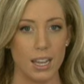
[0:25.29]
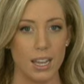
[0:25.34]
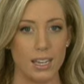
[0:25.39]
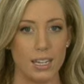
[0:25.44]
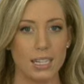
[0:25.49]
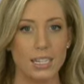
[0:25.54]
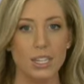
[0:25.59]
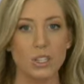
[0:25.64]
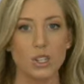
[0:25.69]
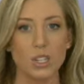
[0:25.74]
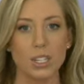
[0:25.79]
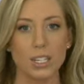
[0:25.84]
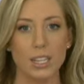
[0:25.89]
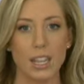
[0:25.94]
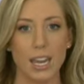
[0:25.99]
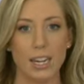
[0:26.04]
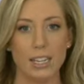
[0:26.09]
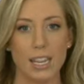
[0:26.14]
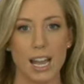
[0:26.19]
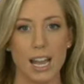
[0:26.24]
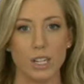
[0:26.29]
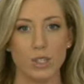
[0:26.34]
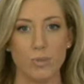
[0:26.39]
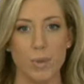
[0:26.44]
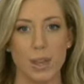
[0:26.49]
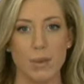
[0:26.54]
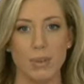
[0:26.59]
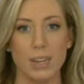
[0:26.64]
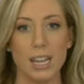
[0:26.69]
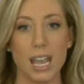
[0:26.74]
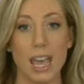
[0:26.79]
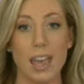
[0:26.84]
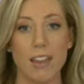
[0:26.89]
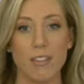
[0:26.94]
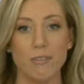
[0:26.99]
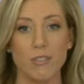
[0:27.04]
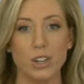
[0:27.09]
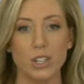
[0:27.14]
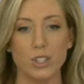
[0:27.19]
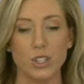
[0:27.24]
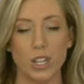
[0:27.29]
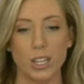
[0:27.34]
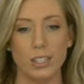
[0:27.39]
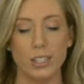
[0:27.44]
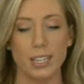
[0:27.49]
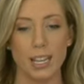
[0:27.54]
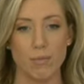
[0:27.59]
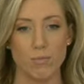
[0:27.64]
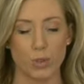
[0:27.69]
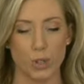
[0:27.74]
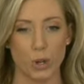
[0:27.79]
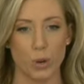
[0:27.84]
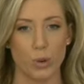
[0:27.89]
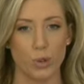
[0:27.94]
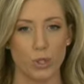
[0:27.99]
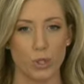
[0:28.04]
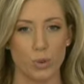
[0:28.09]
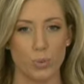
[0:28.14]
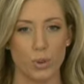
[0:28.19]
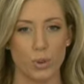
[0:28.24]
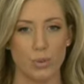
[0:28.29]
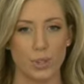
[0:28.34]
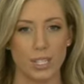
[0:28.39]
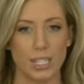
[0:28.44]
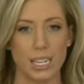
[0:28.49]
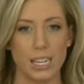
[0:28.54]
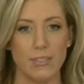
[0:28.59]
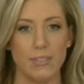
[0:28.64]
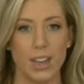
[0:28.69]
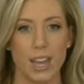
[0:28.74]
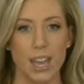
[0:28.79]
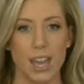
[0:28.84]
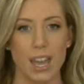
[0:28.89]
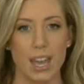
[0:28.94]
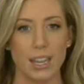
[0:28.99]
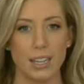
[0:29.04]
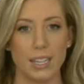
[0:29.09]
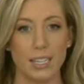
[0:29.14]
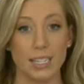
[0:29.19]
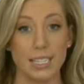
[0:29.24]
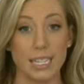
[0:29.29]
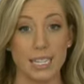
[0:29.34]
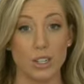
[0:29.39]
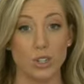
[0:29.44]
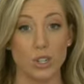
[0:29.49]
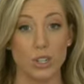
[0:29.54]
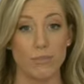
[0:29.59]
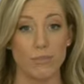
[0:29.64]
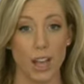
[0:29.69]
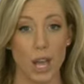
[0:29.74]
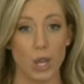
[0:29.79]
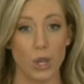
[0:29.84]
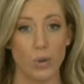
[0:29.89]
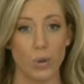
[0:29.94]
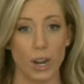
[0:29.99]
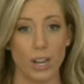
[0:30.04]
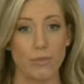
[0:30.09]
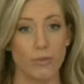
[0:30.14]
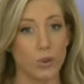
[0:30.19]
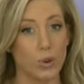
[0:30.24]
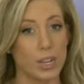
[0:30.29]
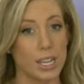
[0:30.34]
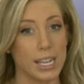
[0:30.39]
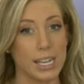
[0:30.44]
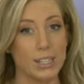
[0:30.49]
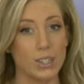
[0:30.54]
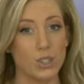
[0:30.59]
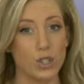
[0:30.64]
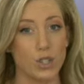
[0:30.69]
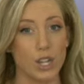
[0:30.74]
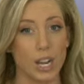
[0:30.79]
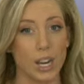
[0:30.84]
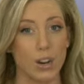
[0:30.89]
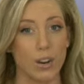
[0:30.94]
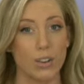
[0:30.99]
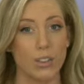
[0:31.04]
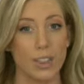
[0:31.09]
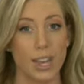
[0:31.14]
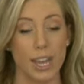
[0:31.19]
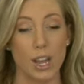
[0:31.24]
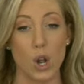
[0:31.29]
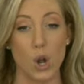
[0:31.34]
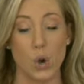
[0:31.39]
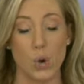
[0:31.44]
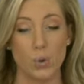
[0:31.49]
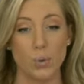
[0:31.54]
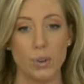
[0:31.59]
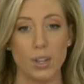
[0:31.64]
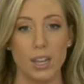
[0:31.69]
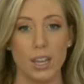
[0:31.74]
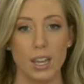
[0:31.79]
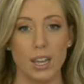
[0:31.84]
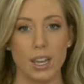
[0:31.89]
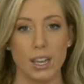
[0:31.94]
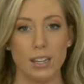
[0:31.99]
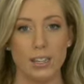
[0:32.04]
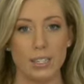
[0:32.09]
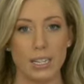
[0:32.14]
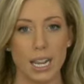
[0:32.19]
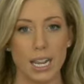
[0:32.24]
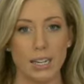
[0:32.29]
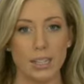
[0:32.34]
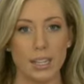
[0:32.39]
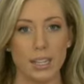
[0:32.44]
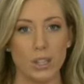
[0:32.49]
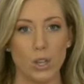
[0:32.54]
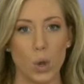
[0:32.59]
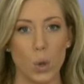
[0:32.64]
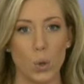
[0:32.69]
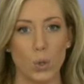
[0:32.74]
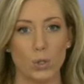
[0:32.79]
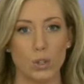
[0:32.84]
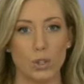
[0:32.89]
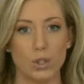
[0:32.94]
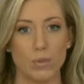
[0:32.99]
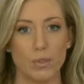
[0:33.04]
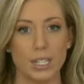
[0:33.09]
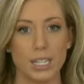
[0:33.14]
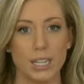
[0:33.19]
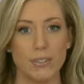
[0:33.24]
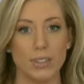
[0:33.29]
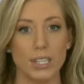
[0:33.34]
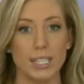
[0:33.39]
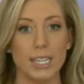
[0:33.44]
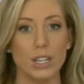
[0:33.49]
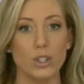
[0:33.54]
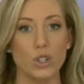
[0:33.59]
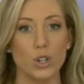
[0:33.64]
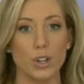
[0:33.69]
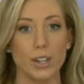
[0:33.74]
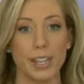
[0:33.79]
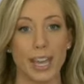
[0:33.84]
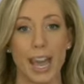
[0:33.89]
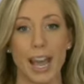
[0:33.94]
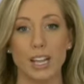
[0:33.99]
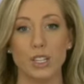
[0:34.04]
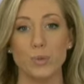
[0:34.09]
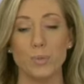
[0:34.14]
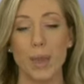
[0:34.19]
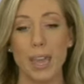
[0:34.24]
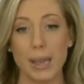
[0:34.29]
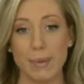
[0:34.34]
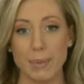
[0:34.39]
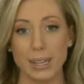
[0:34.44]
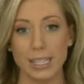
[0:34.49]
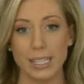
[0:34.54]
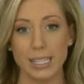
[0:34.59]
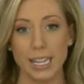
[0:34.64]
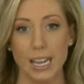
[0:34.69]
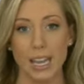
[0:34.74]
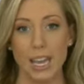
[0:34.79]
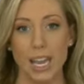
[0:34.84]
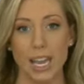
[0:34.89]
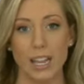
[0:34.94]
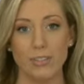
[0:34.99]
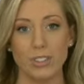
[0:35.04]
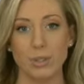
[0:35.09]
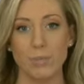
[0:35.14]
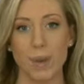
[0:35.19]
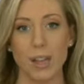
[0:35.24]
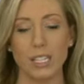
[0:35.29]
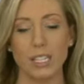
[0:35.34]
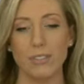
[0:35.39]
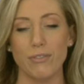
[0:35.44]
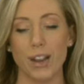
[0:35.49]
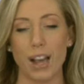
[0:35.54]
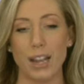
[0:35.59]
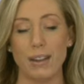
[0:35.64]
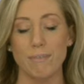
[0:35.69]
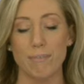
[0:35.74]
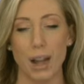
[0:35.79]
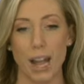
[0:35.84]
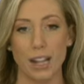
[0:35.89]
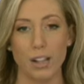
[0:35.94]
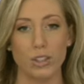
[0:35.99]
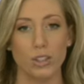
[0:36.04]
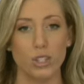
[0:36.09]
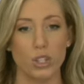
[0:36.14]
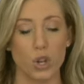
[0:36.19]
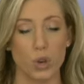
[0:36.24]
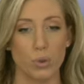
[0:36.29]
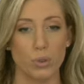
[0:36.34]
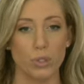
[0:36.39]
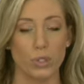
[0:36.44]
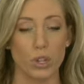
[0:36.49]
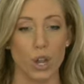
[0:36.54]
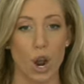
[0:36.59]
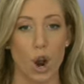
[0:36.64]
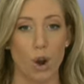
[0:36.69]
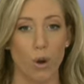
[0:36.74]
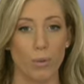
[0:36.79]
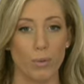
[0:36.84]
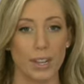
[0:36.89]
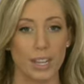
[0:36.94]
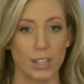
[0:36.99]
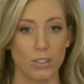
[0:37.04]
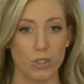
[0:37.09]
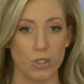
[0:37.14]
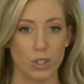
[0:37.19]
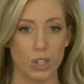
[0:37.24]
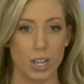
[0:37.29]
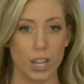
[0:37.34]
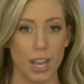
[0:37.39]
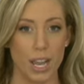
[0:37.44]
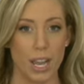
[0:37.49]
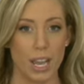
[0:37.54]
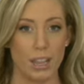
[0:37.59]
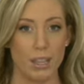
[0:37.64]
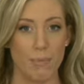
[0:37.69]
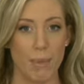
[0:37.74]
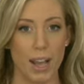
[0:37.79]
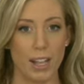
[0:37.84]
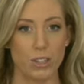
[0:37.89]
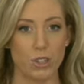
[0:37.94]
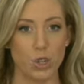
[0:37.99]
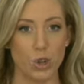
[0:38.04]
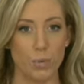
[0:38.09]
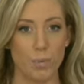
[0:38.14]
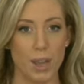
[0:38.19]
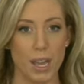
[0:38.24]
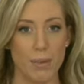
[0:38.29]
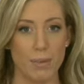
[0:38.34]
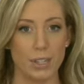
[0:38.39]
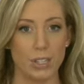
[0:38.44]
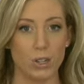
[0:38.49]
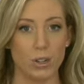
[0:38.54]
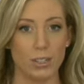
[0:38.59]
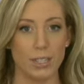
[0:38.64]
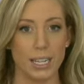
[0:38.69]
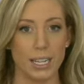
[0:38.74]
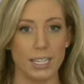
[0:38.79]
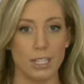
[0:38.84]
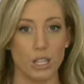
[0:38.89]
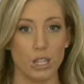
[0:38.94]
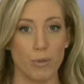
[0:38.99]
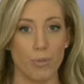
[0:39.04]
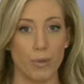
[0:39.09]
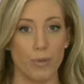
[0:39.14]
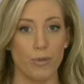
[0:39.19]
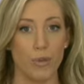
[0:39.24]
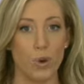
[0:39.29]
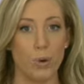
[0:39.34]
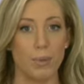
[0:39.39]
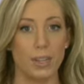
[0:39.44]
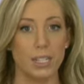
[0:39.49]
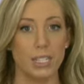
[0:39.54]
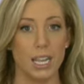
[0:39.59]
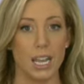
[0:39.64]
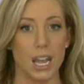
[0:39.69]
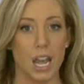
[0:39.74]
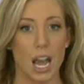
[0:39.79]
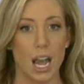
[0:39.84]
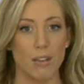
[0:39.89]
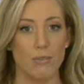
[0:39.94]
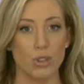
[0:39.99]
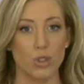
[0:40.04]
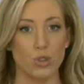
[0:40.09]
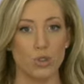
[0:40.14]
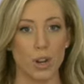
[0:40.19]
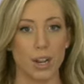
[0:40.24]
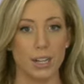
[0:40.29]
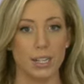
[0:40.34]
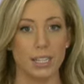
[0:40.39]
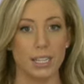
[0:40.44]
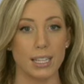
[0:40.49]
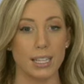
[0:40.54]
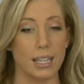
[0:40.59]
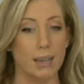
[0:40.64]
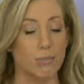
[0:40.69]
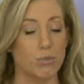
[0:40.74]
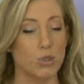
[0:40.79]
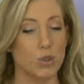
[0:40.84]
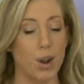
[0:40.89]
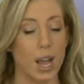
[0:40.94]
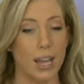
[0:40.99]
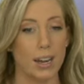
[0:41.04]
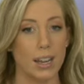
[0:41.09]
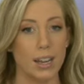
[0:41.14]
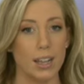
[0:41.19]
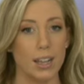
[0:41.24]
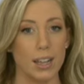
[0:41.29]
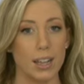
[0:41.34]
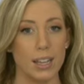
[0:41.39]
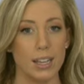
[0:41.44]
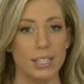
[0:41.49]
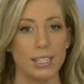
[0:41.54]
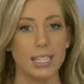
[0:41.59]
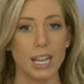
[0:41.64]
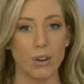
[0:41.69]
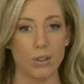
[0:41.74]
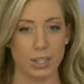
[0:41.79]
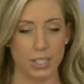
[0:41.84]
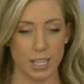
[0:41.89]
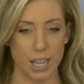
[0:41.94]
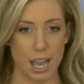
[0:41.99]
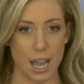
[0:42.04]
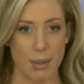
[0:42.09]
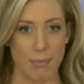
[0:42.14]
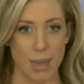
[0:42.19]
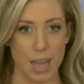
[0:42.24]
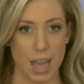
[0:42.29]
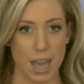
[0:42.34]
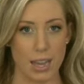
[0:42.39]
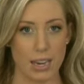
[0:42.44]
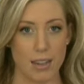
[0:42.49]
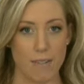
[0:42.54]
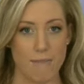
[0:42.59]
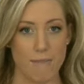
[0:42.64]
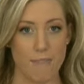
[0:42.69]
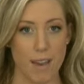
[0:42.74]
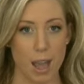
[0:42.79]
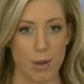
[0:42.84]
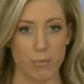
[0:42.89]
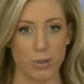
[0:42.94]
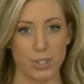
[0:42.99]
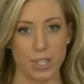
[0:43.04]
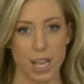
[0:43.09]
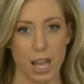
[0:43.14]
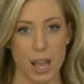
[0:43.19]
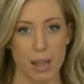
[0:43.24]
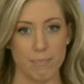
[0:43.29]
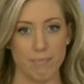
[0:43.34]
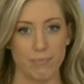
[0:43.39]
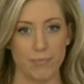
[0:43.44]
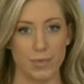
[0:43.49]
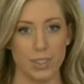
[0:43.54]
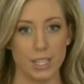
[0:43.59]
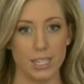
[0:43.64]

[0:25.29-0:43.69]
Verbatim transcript: In addition to that cash payment, every Genzyme shareholder will receive a contingent value right for each share they own, entitling the holder to receive additional cash payments if specified milestones are reached. The milestone payments are linked to the performance of the drugs Lemtrada, Cerezyme, and Fabrazyme.